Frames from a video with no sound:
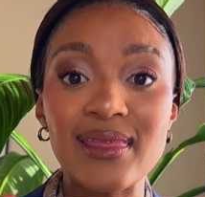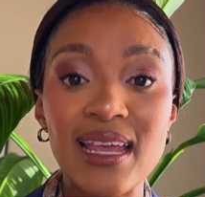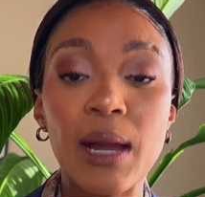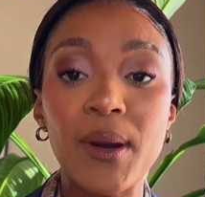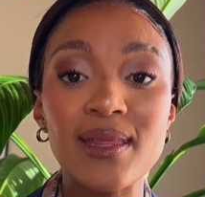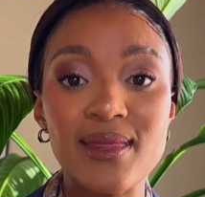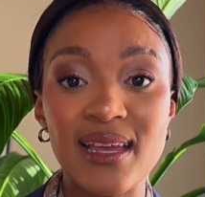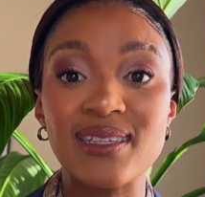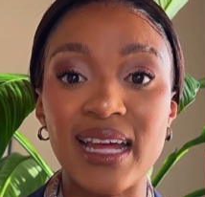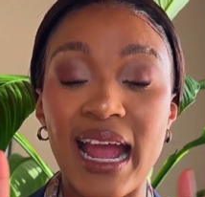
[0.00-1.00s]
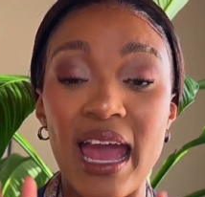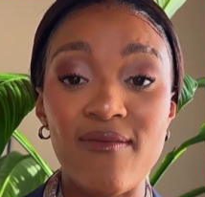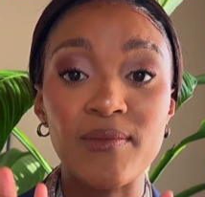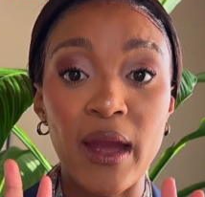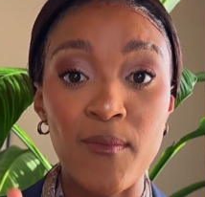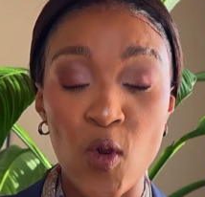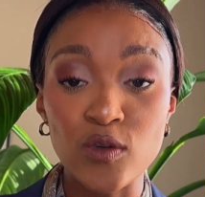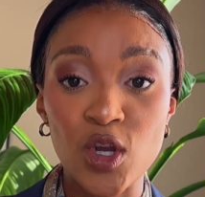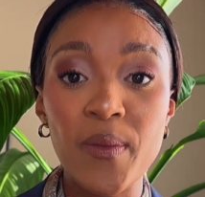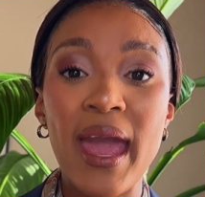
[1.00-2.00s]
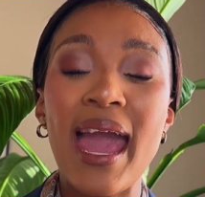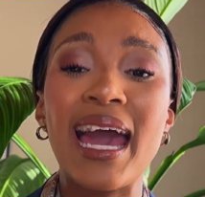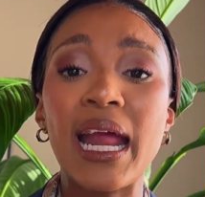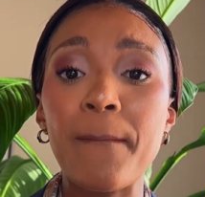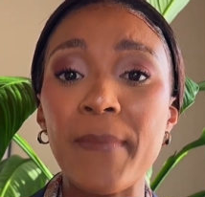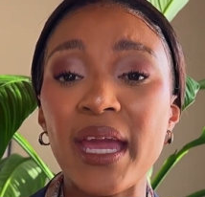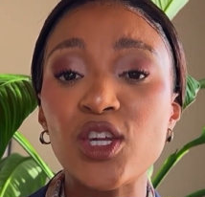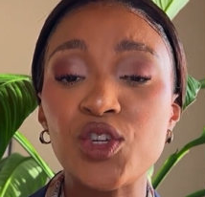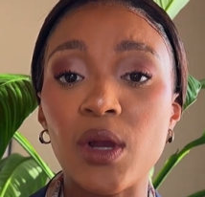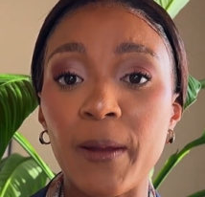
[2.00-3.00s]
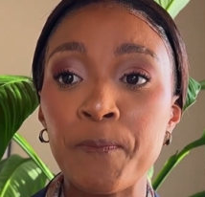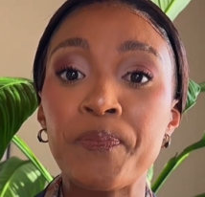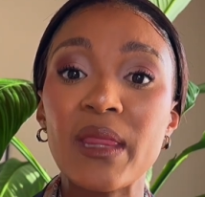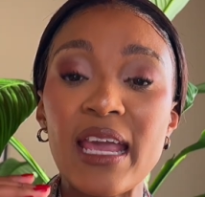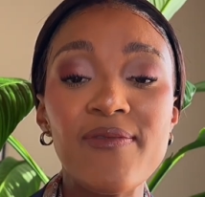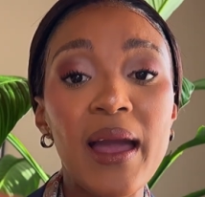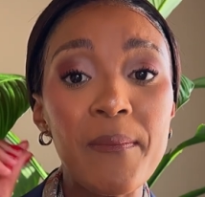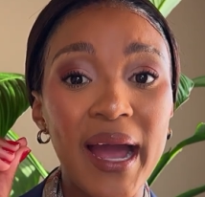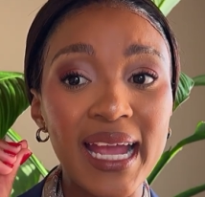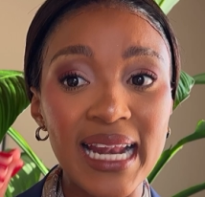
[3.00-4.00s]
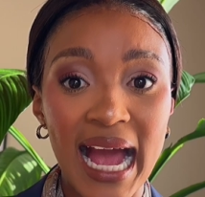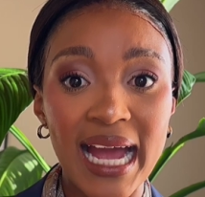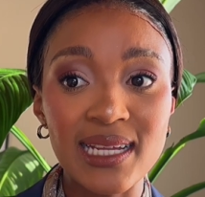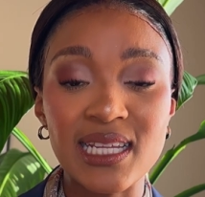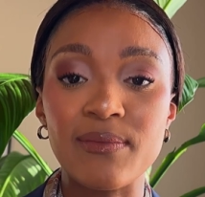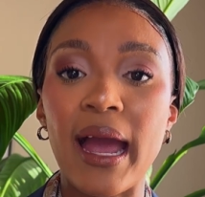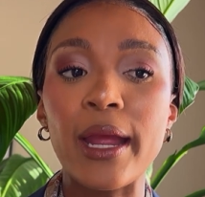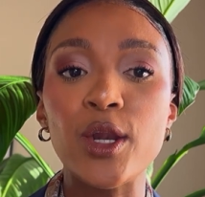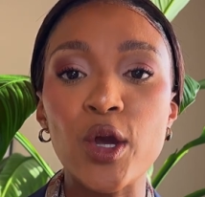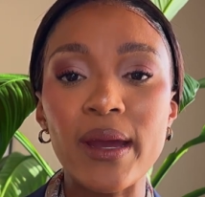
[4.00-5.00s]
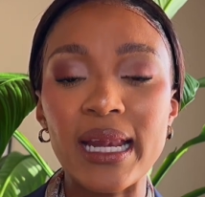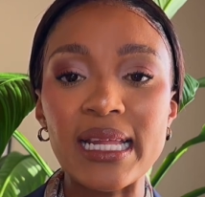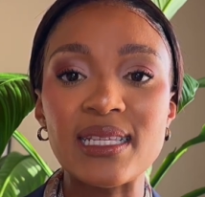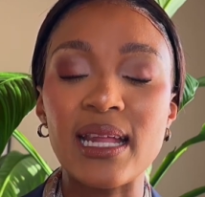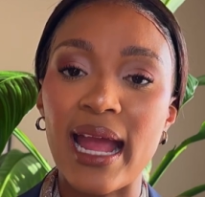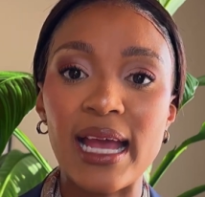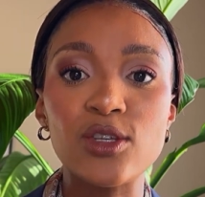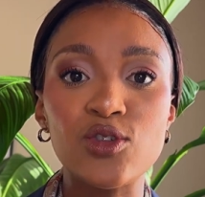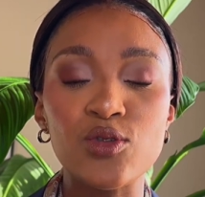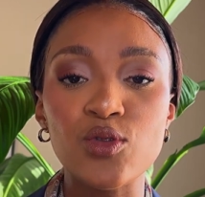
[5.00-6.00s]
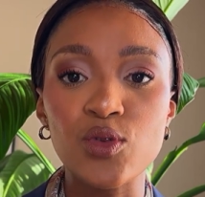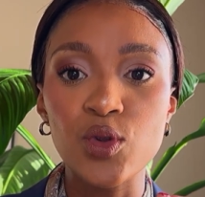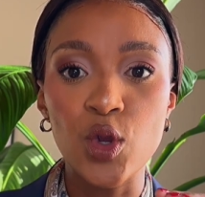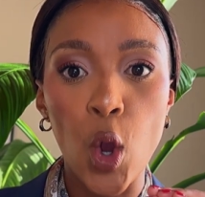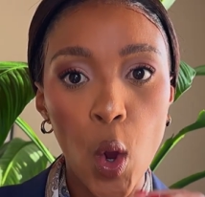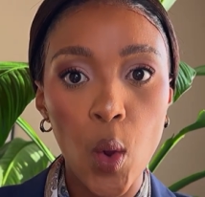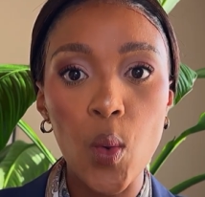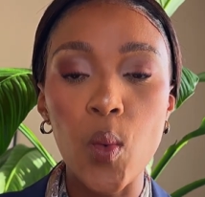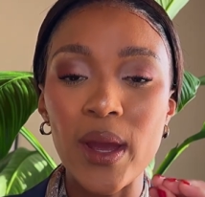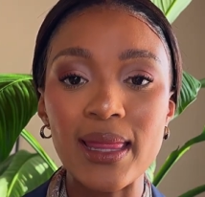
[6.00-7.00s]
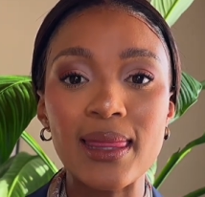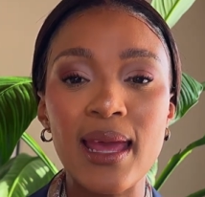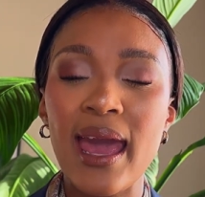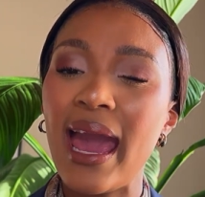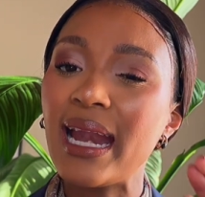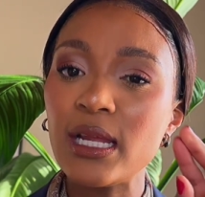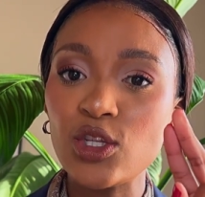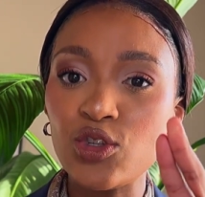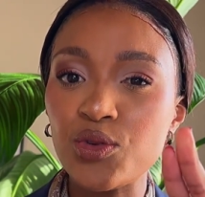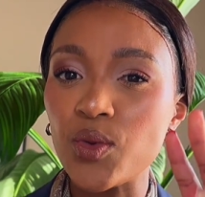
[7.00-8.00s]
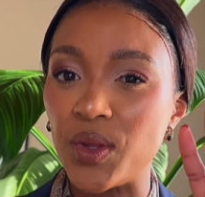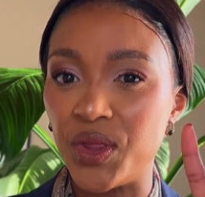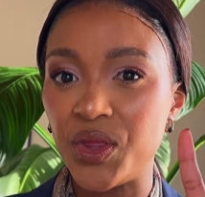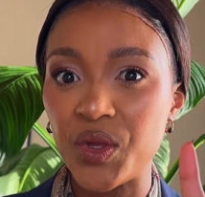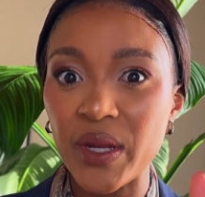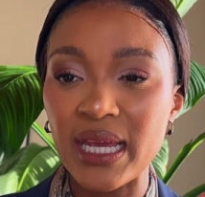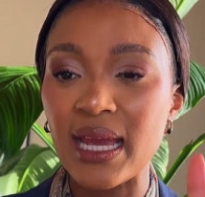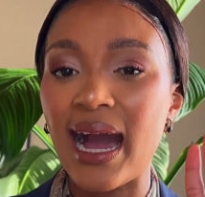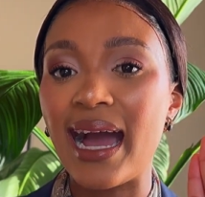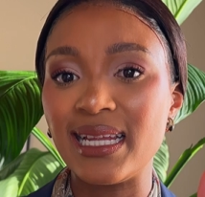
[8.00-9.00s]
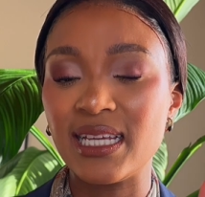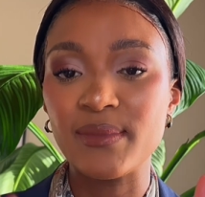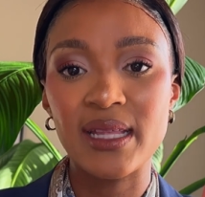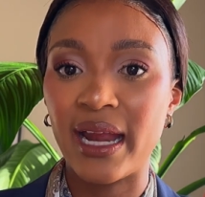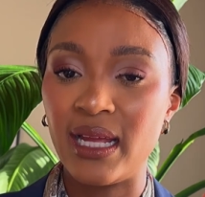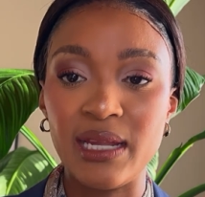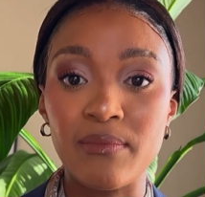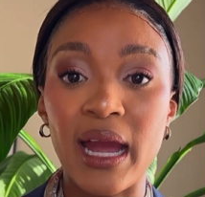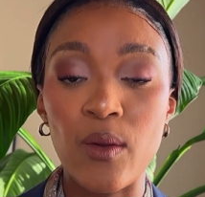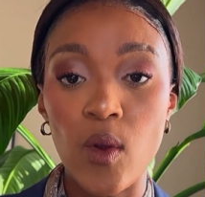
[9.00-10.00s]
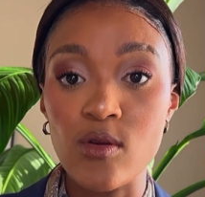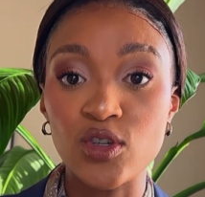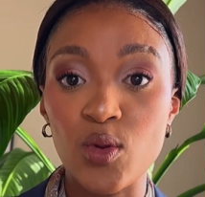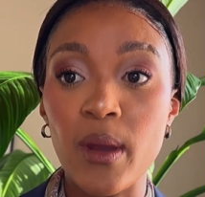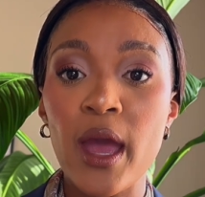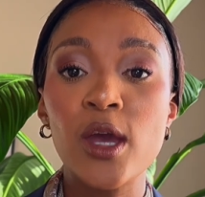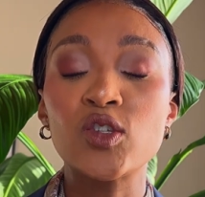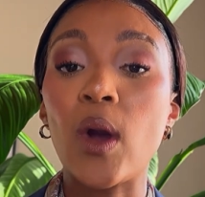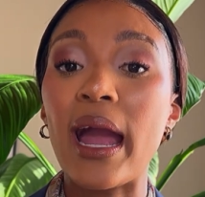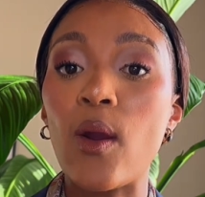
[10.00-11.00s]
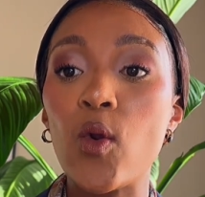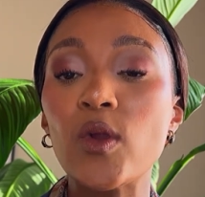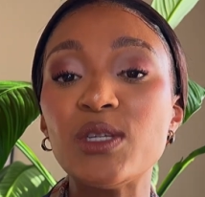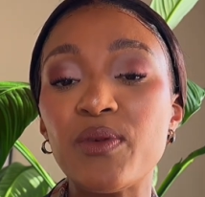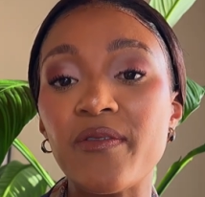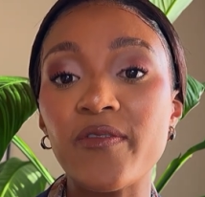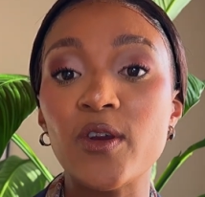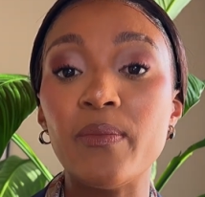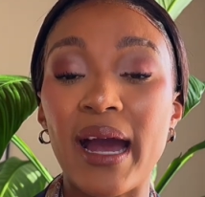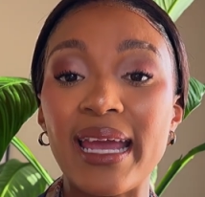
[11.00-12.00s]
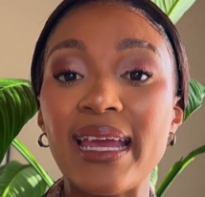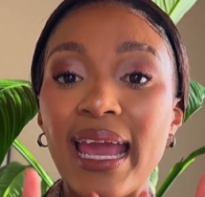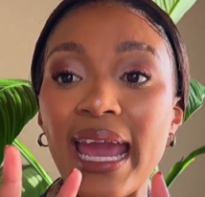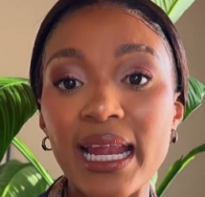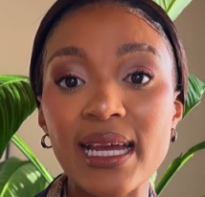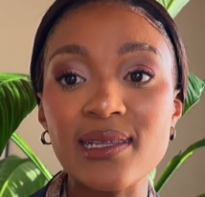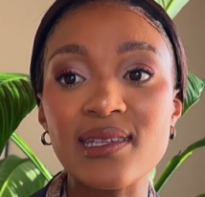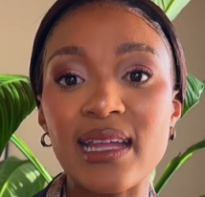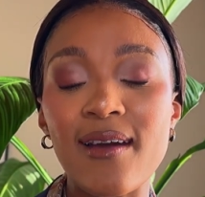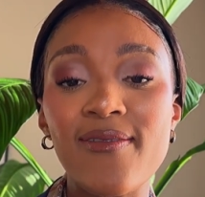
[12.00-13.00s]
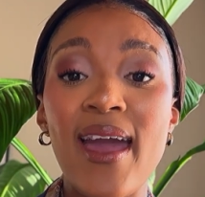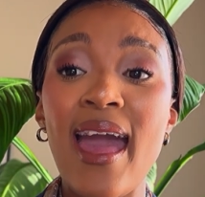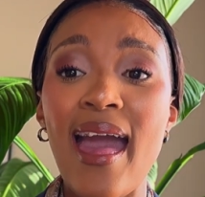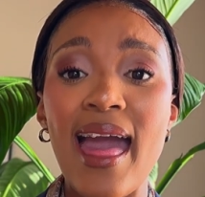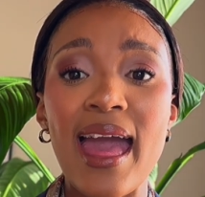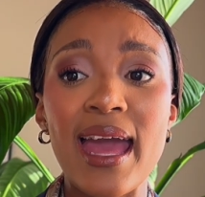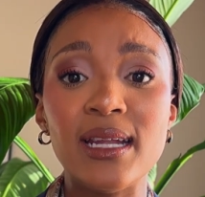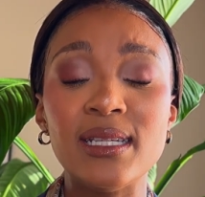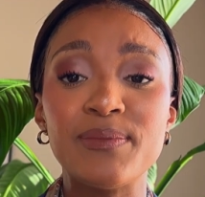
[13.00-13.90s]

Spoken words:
about the things that I have in my wardrobe, and I make sure if I buy an item, I know at least it has to go with at least 2 or 3 items that are in my wardrobe. So I always prefer buying elegant stuff and